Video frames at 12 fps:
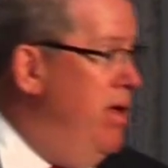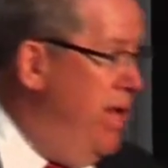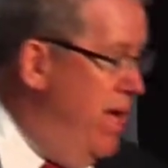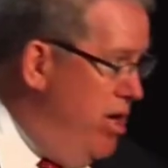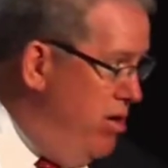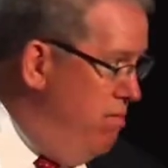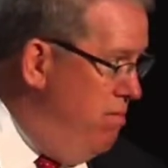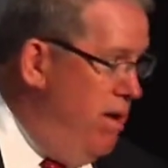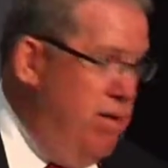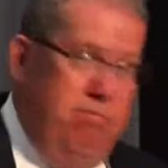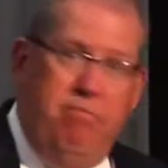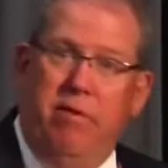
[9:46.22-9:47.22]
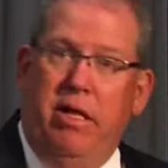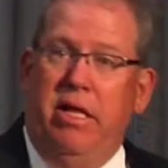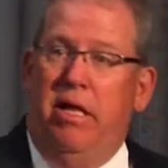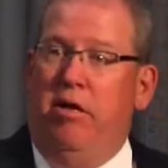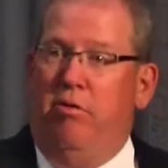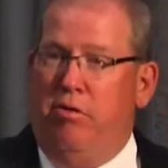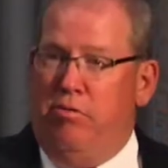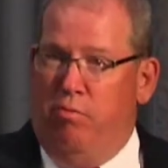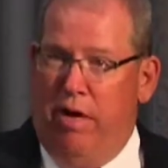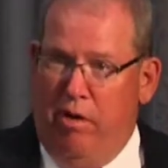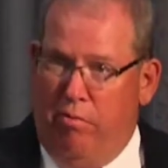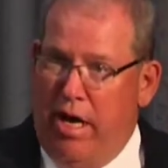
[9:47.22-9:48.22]
later, and then you just
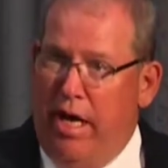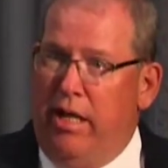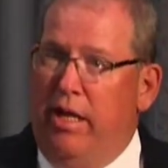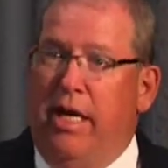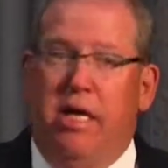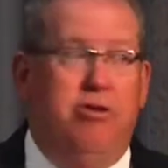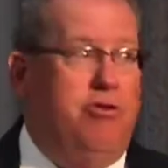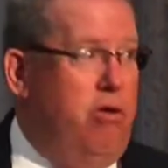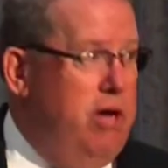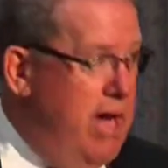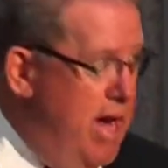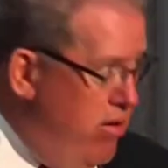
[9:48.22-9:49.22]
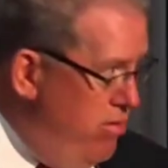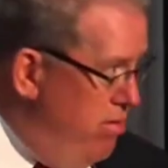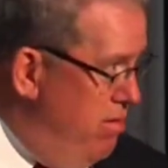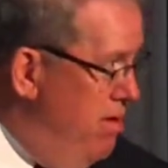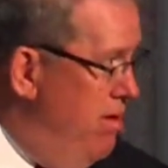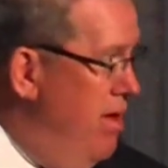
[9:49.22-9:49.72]
wait a while and it gets sorted out